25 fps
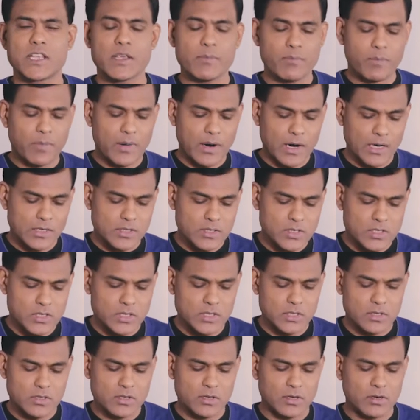He
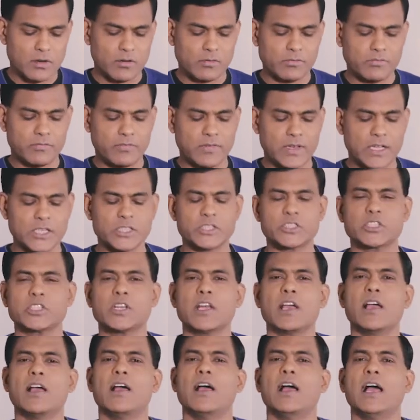partook of flesh
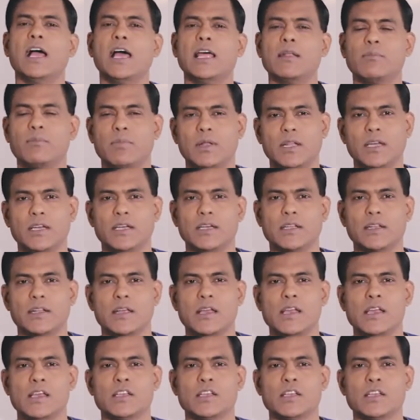and blood.